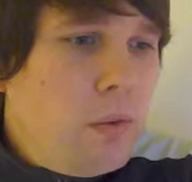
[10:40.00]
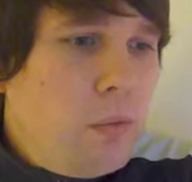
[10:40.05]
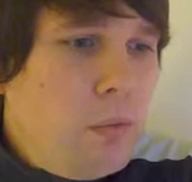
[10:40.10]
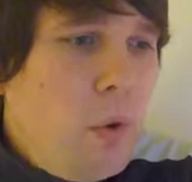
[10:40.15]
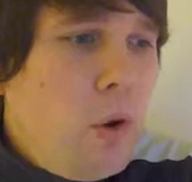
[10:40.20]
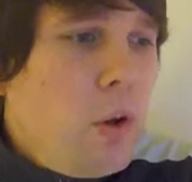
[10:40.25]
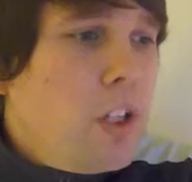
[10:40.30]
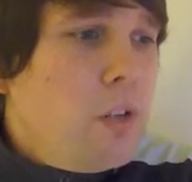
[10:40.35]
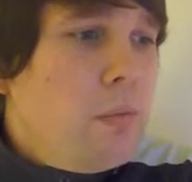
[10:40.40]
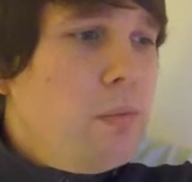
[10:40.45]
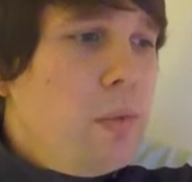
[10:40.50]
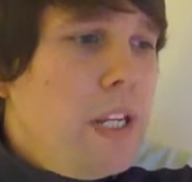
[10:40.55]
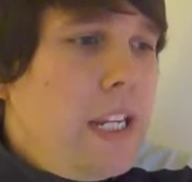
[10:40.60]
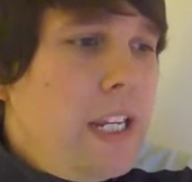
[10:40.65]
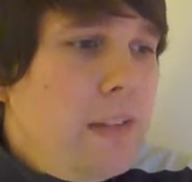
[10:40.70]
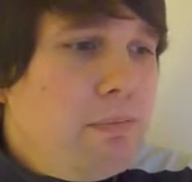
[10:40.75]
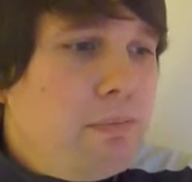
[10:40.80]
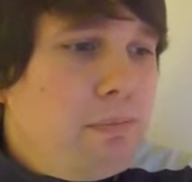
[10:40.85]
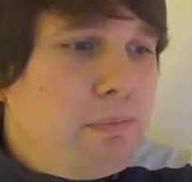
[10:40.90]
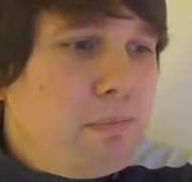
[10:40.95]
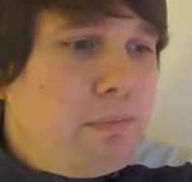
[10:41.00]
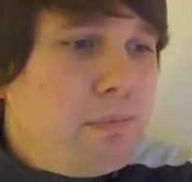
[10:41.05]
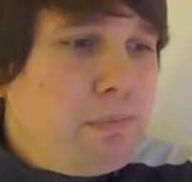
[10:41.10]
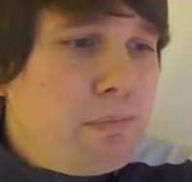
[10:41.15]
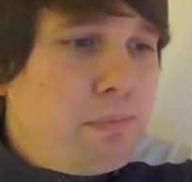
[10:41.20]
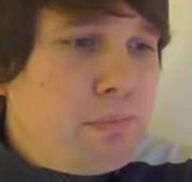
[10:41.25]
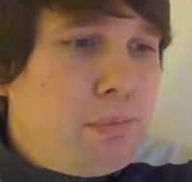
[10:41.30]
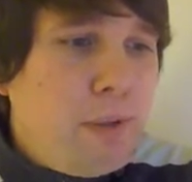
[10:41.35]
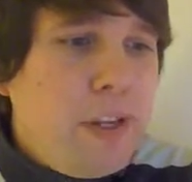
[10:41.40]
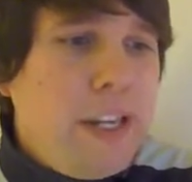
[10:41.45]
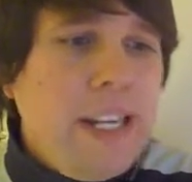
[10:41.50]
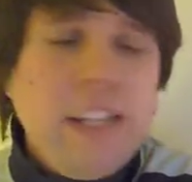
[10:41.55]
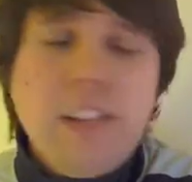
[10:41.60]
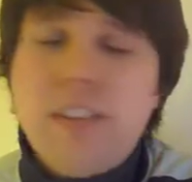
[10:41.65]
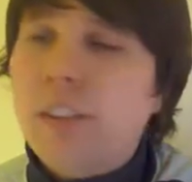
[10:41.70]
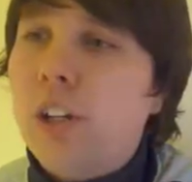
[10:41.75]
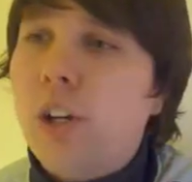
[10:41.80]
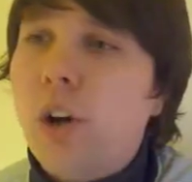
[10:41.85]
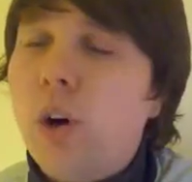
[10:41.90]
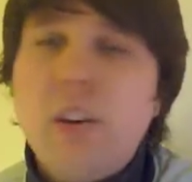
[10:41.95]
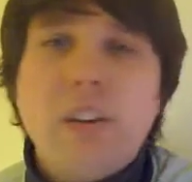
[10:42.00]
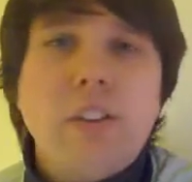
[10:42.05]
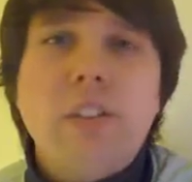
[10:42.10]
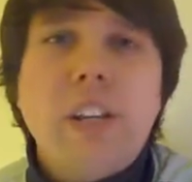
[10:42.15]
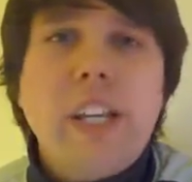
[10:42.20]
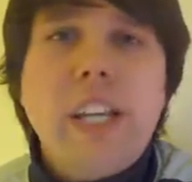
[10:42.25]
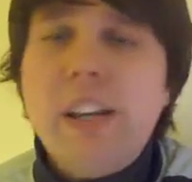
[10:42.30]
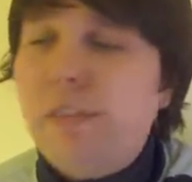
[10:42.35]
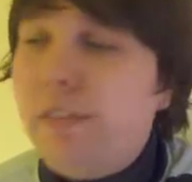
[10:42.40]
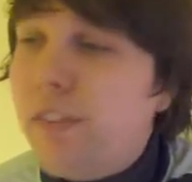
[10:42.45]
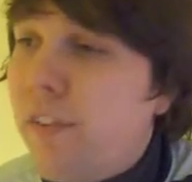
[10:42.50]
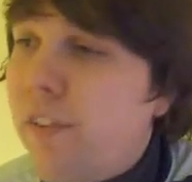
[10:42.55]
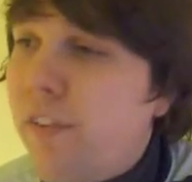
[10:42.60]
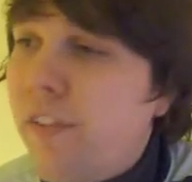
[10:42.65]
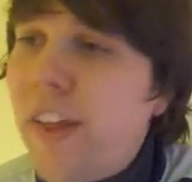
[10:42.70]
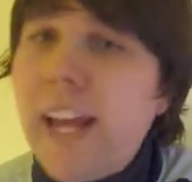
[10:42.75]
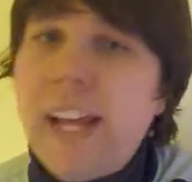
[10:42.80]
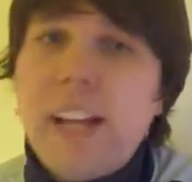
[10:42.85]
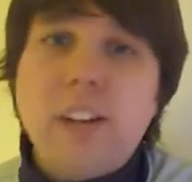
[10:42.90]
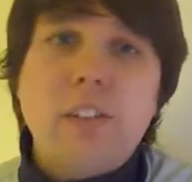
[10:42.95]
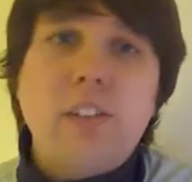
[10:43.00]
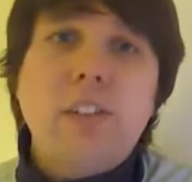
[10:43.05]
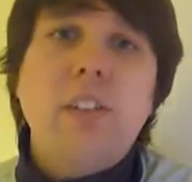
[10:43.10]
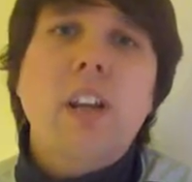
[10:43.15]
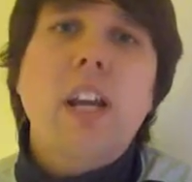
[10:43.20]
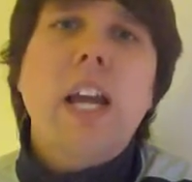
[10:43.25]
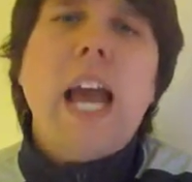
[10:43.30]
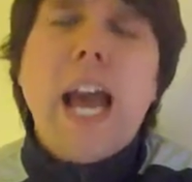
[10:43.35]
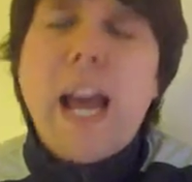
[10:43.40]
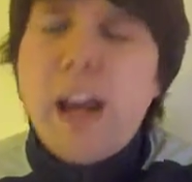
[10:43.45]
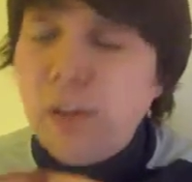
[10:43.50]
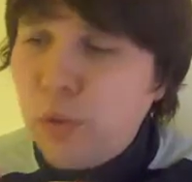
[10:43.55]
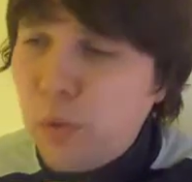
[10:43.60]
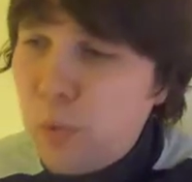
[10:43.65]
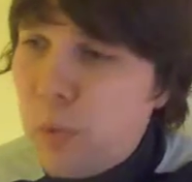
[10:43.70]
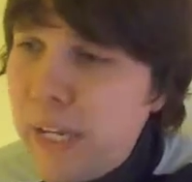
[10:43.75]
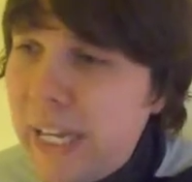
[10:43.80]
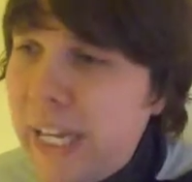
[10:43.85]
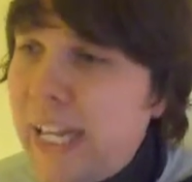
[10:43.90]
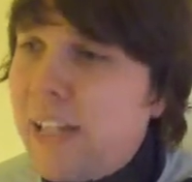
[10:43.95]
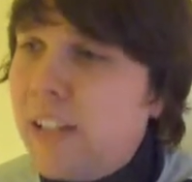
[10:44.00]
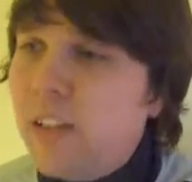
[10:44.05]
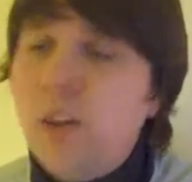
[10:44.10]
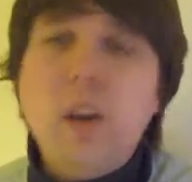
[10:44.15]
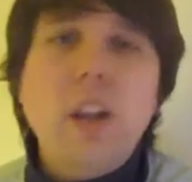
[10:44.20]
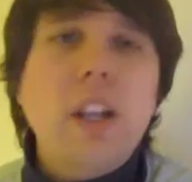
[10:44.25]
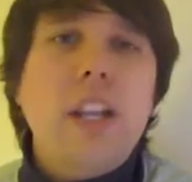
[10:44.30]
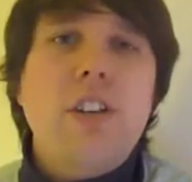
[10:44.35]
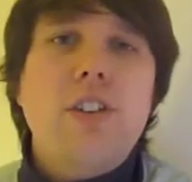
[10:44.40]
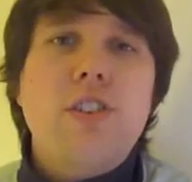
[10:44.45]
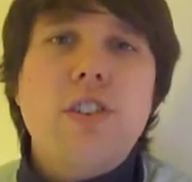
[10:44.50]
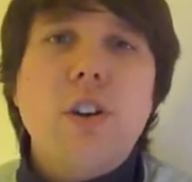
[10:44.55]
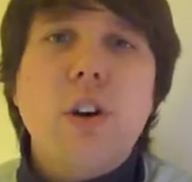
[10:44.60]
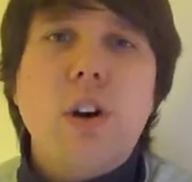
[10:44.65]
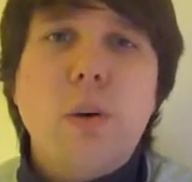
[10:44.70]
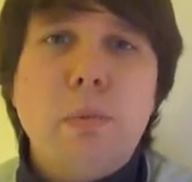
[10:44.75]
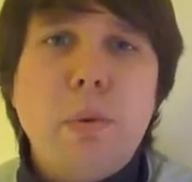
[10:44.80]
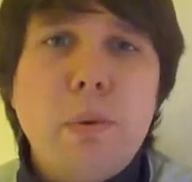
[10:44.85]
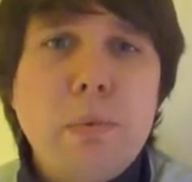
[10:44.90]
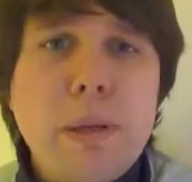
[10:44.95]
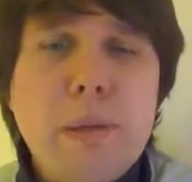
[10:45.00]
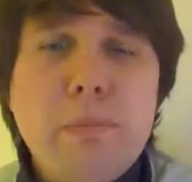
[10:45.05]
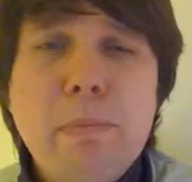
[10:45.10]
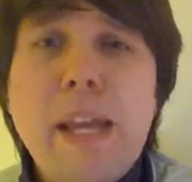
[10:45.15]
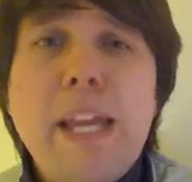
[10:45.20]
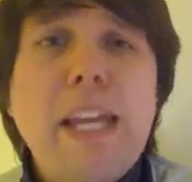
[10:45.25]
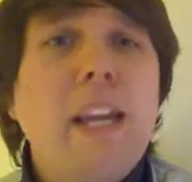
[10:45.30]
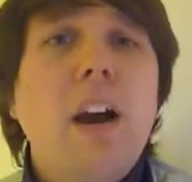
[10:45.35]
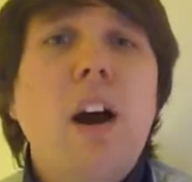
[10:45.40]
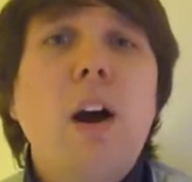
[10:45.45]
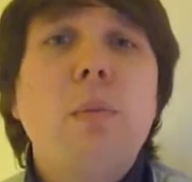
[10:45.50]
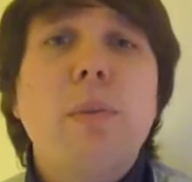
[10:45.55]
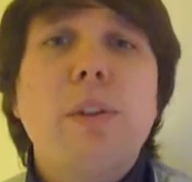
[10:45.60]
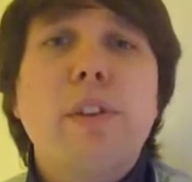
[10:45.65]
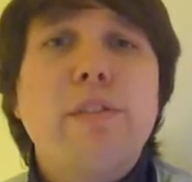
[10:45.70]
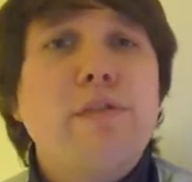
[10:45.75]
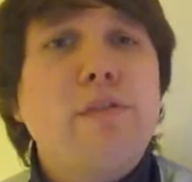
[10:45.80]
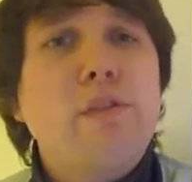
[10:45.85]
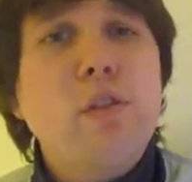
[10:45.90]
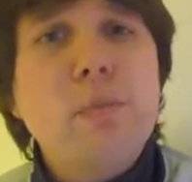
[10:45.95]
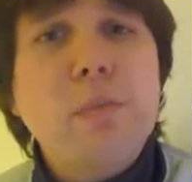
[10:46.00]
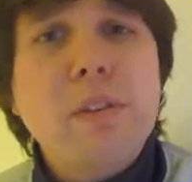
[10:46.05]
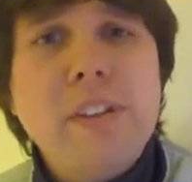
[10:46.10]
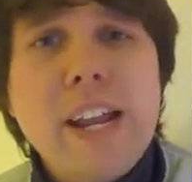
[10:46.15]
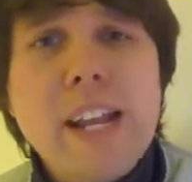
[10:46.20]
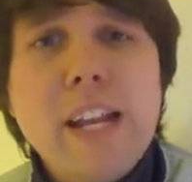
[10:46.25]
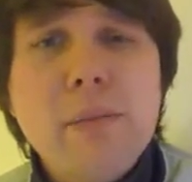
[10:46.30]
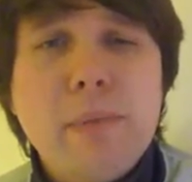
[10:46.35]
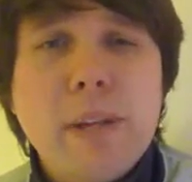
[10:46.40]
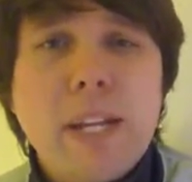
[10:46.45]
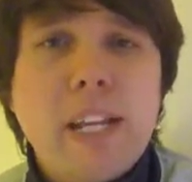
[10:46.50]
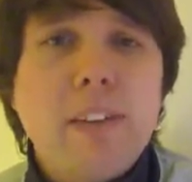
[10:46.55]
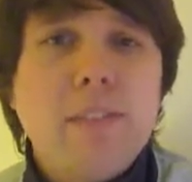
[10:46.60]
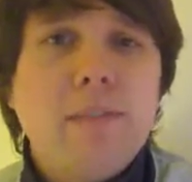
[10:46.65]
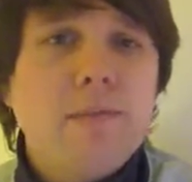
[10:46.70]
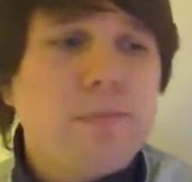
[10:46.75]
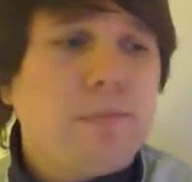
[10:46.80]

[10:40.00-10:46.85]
What can we bring to God as a gift of thanks? How do we acknowledge God when we make up with a former enemy?